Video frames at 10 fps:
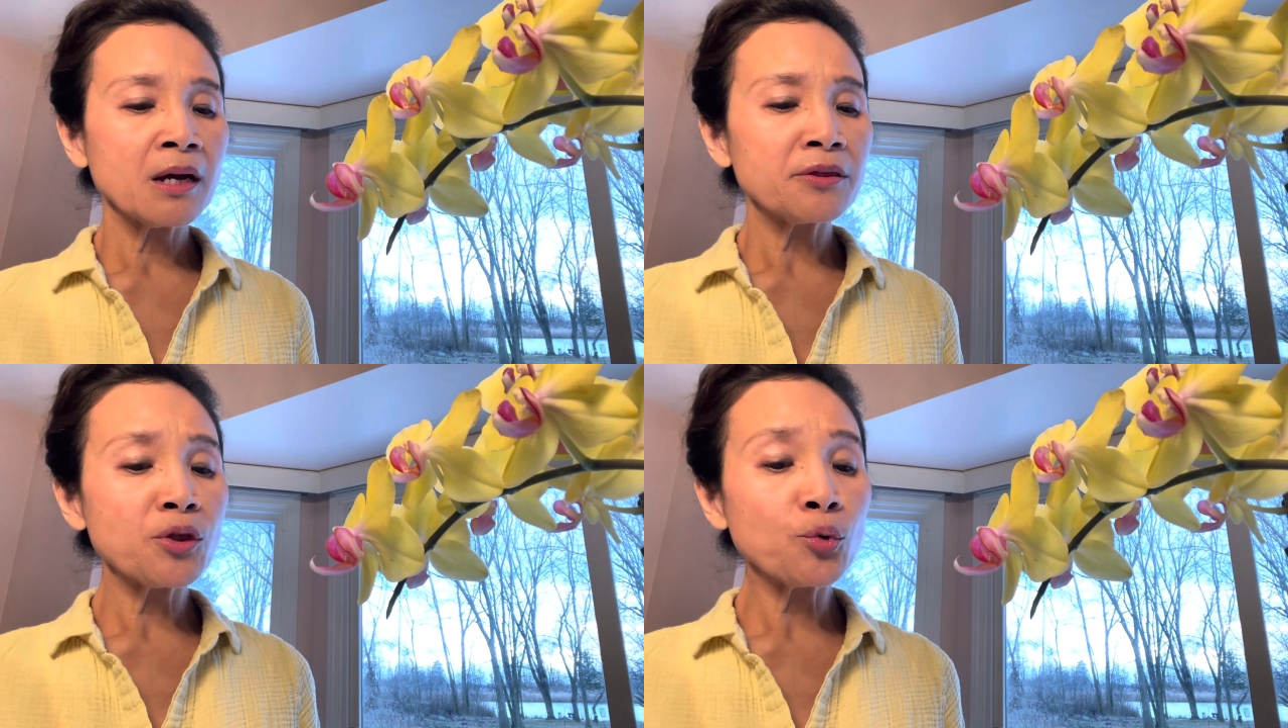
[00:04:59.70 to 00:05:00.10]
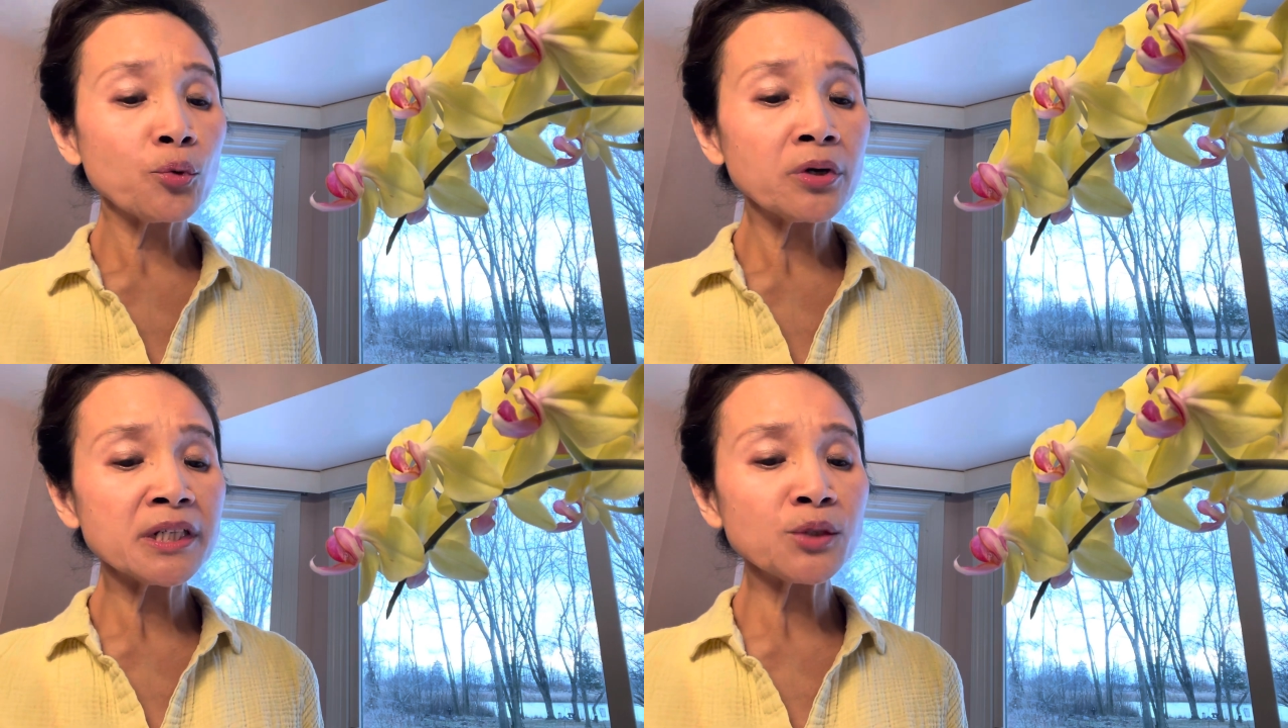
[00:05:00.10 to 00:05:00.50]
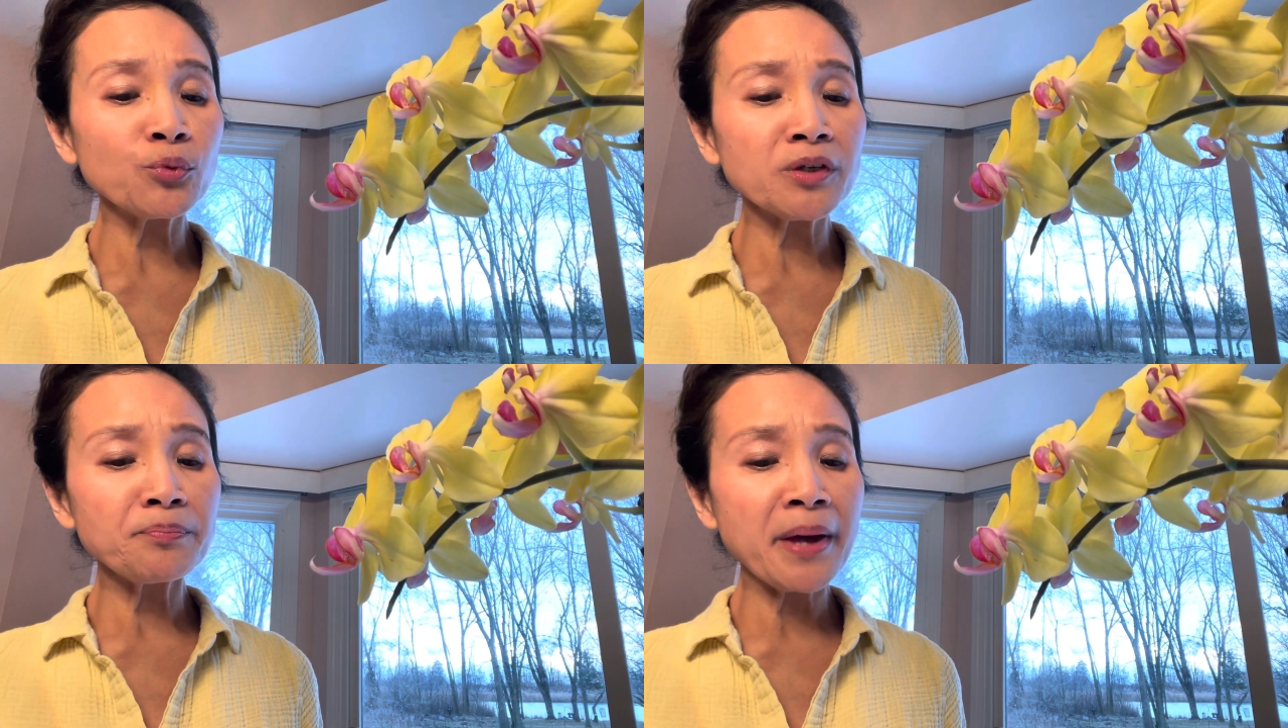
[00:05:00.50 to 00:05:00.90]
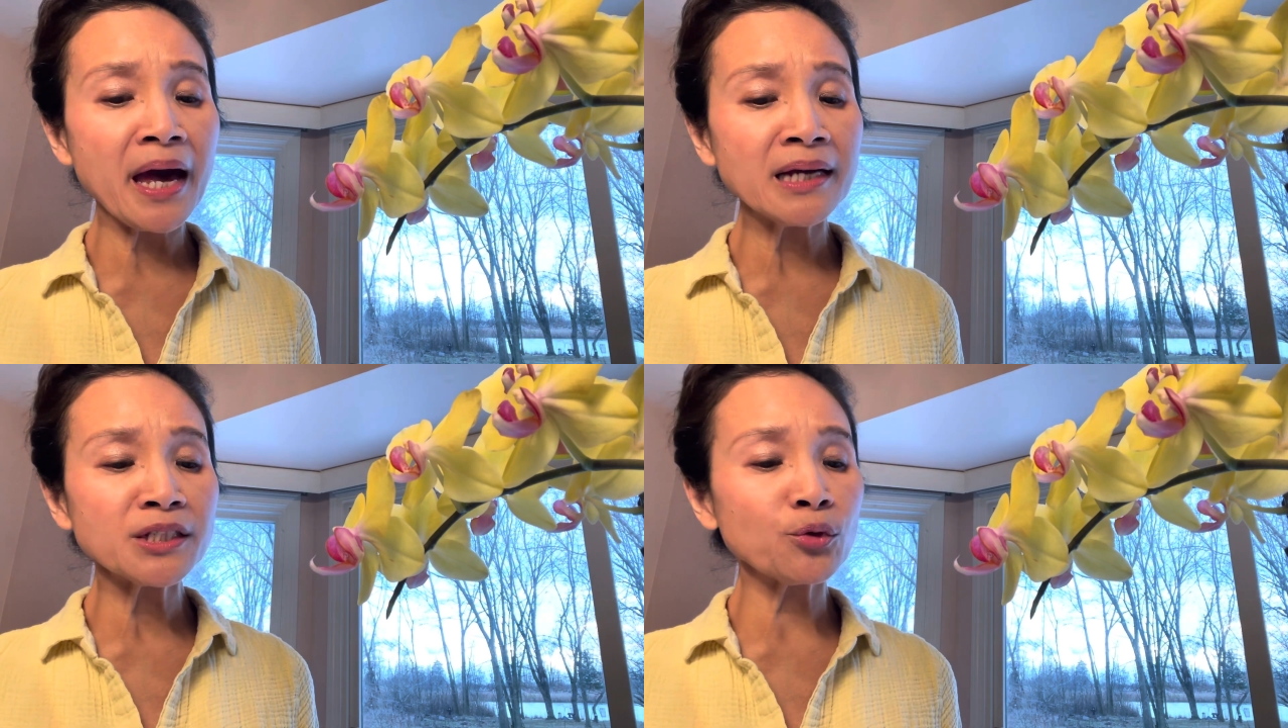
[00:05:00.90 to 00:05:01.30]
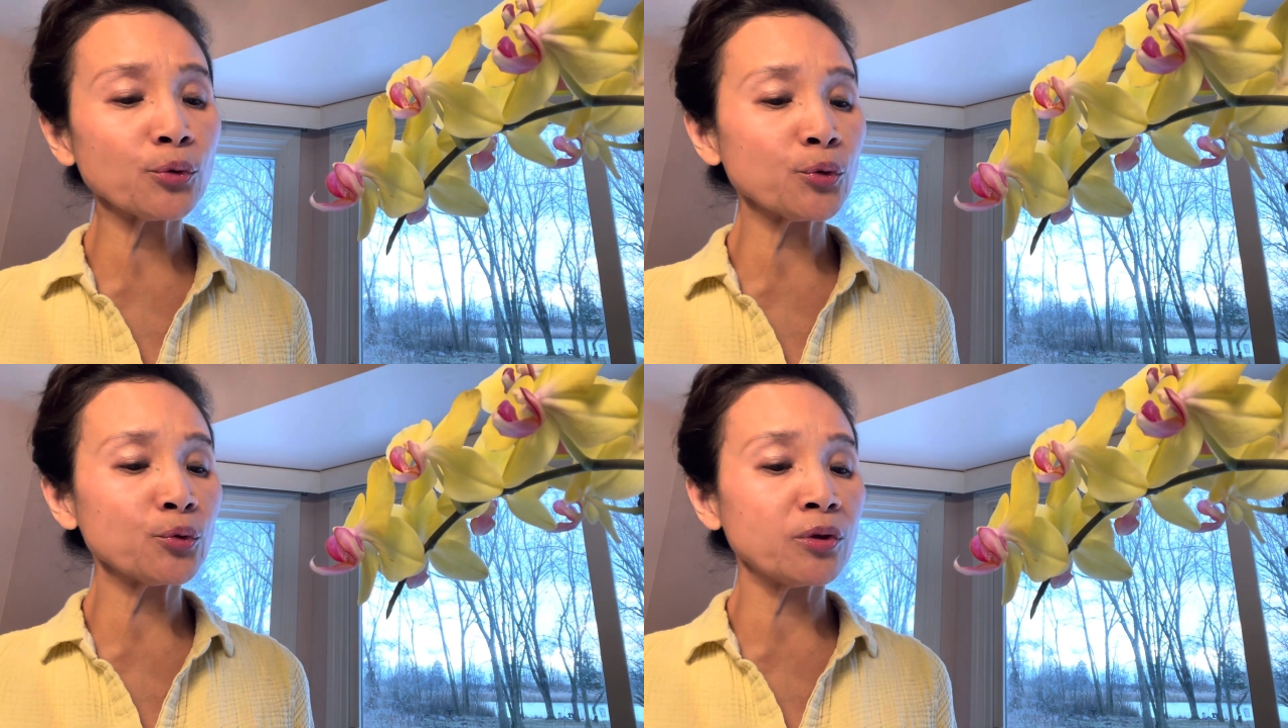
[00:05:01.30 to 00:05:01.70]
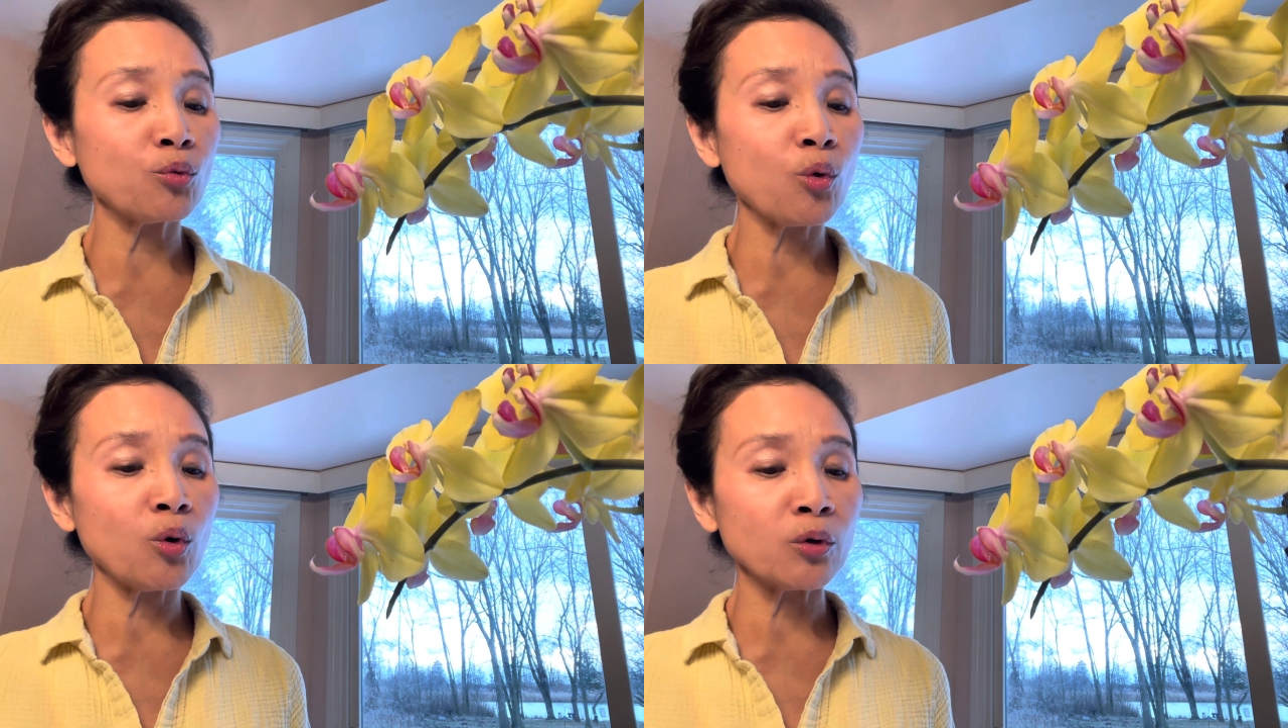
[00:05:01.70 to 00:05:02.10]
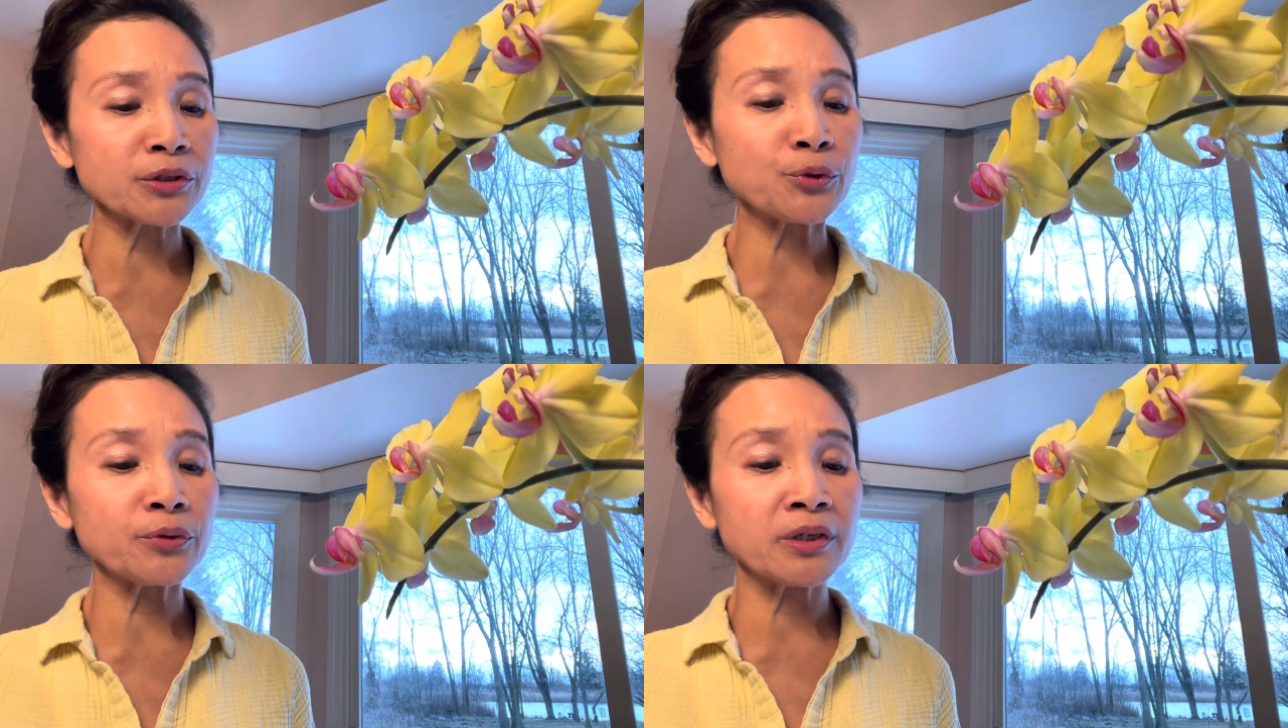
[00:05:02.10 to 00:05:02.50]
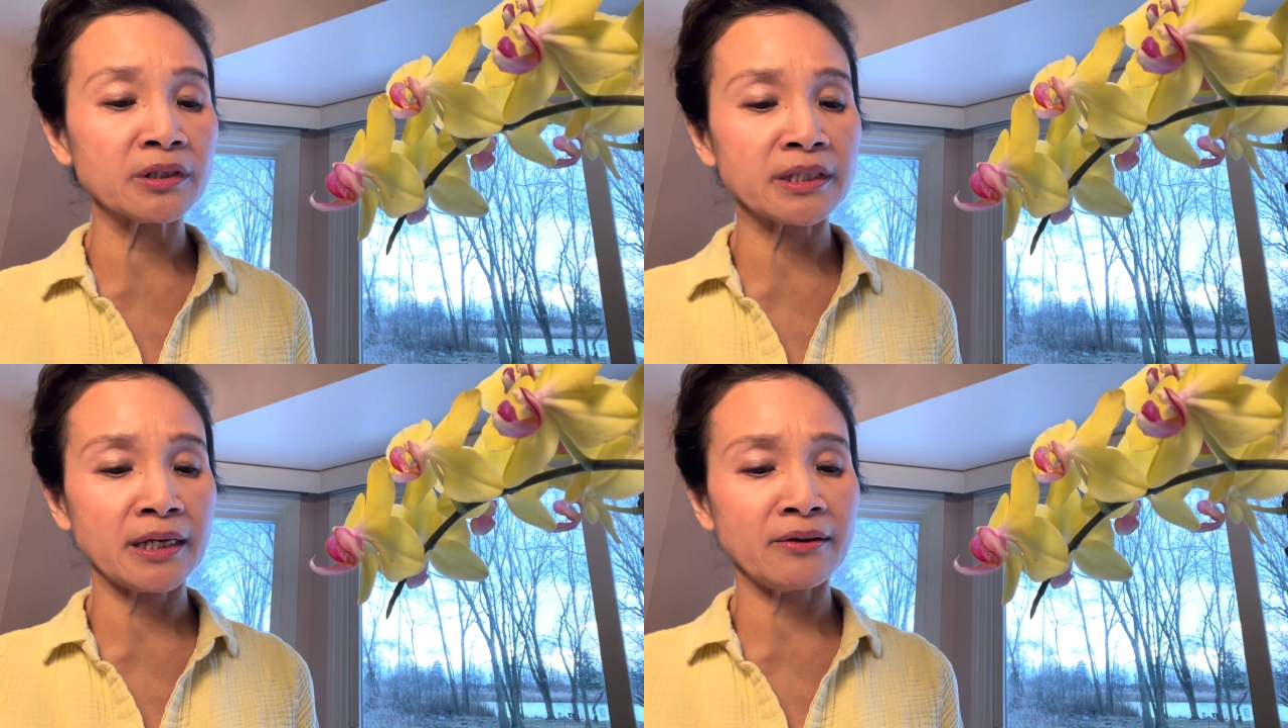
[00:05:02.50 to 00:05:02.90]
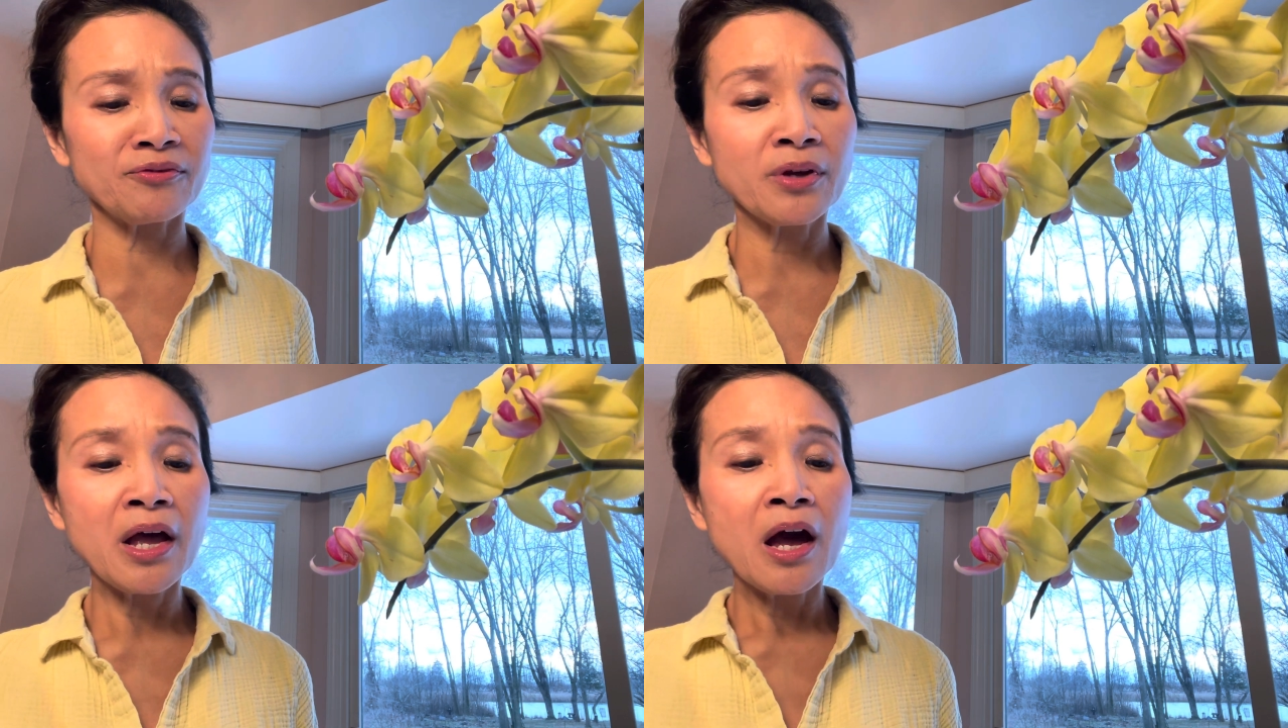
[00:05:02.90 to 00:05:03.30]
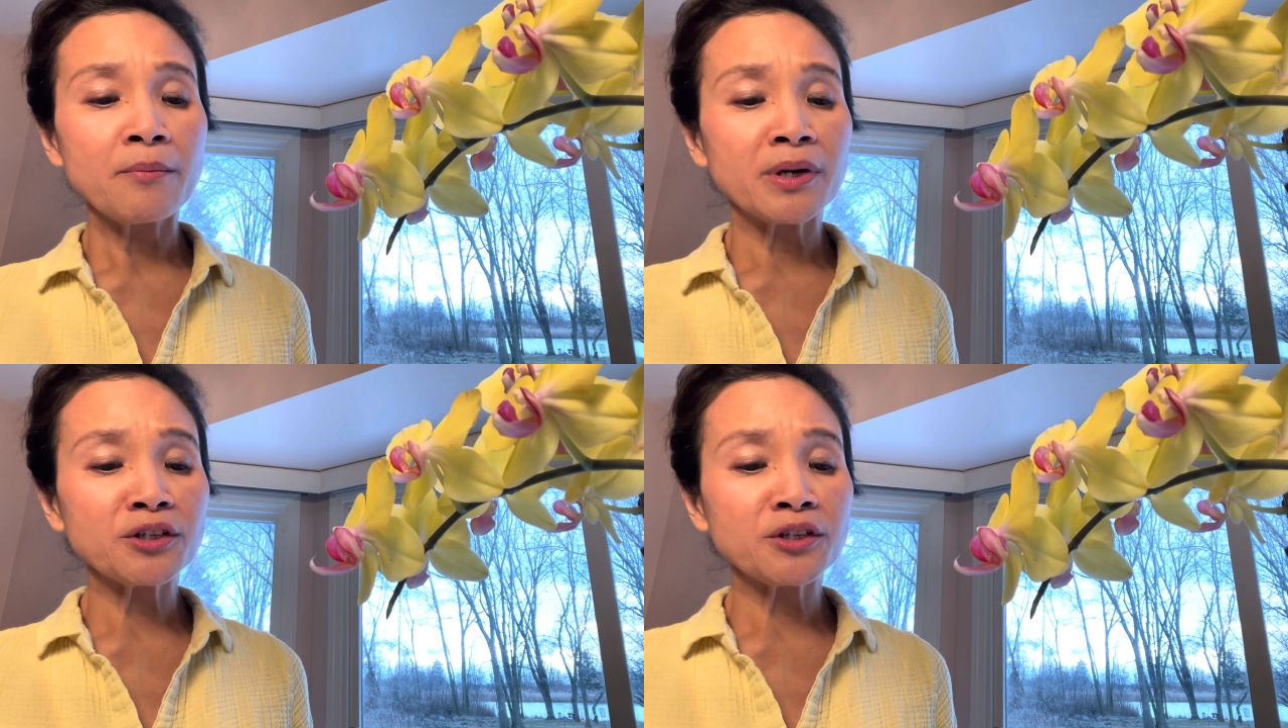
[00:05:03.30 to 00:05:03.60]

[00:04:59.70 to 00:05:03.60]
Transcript: The words wouldn't pass through the walls to Gustav, but